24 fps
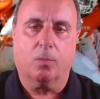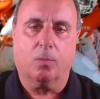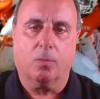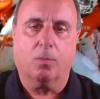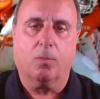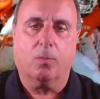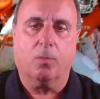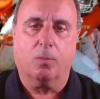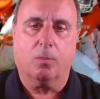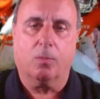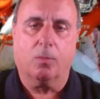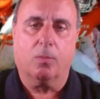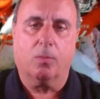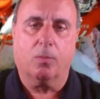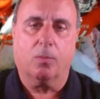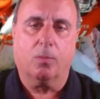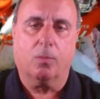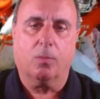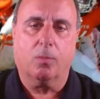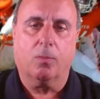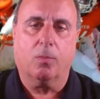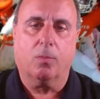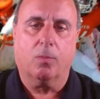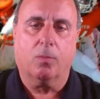
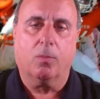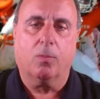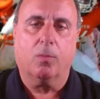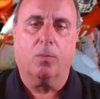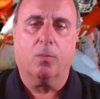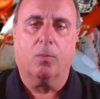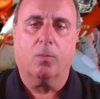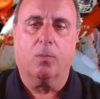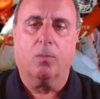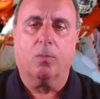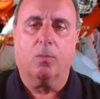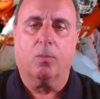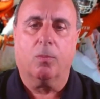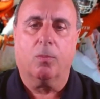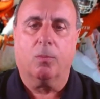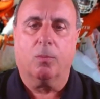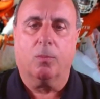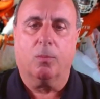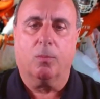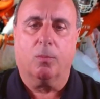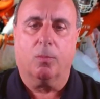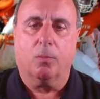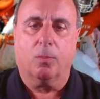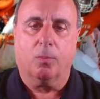
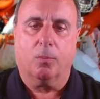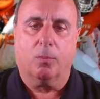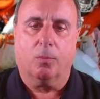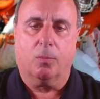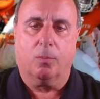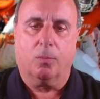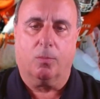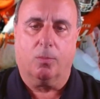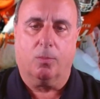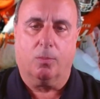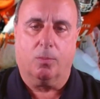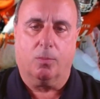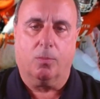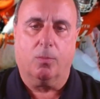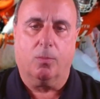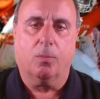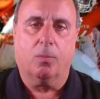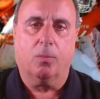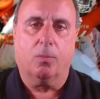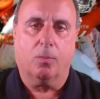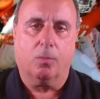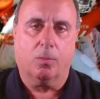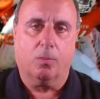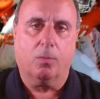
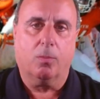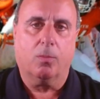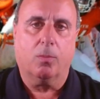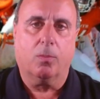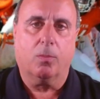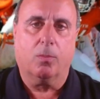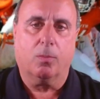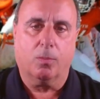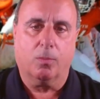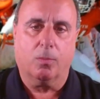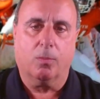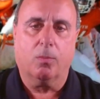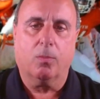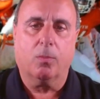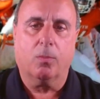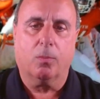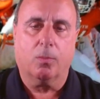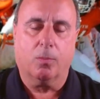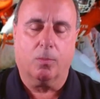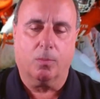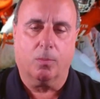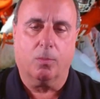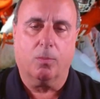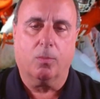
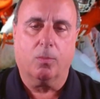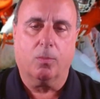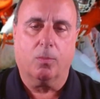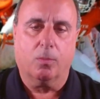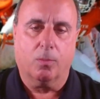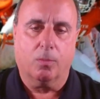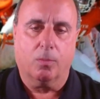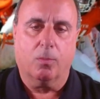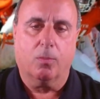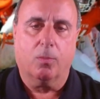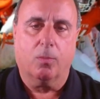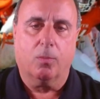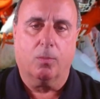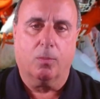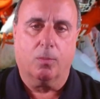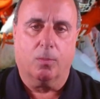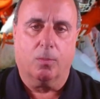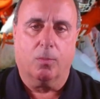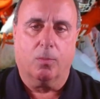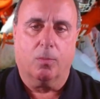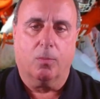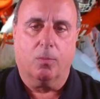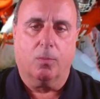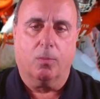
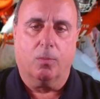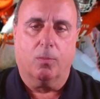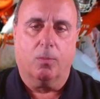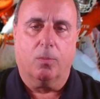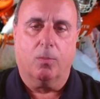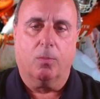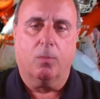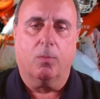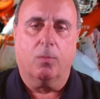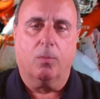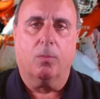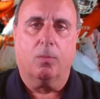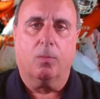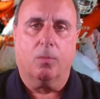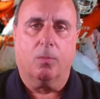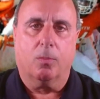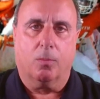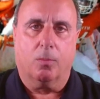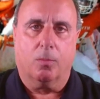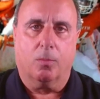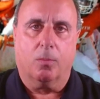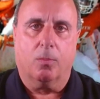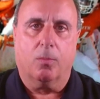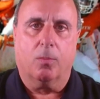
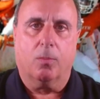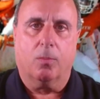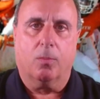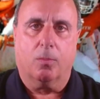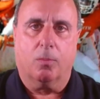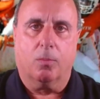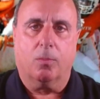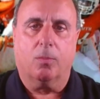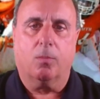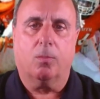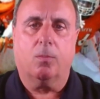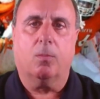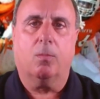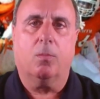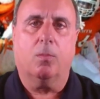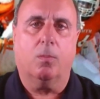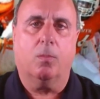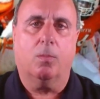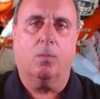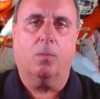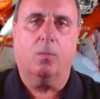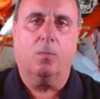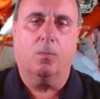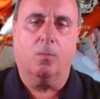
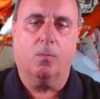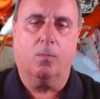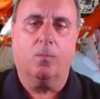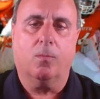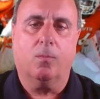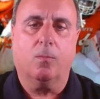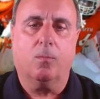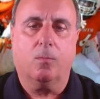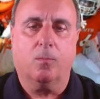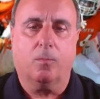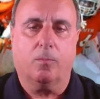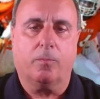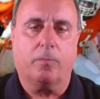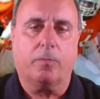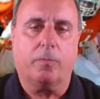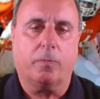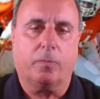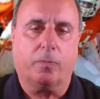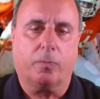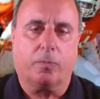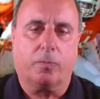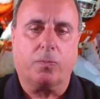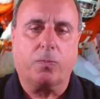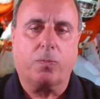No words are spoken by the person on screen.